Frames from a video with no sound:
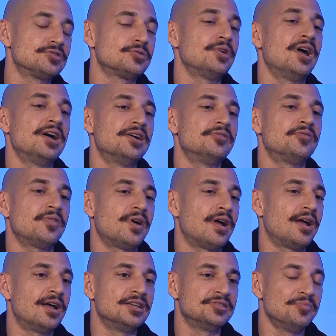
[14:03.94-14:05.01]
to have
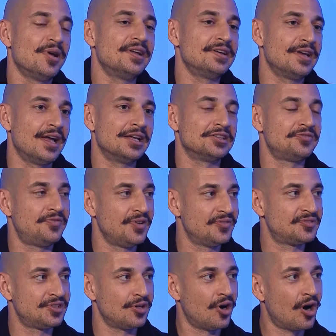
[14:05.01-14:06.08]
as many as
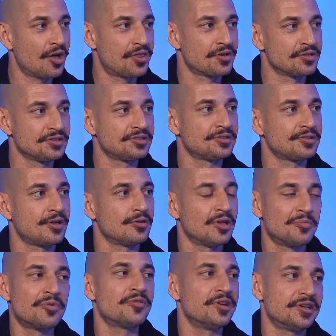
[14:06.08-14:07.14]
50 authors,
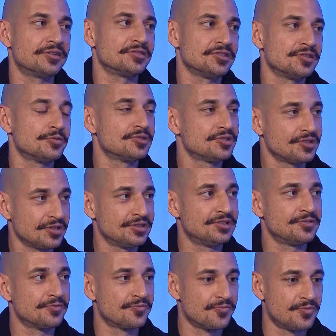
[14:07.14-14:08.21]
collaborators. So it's a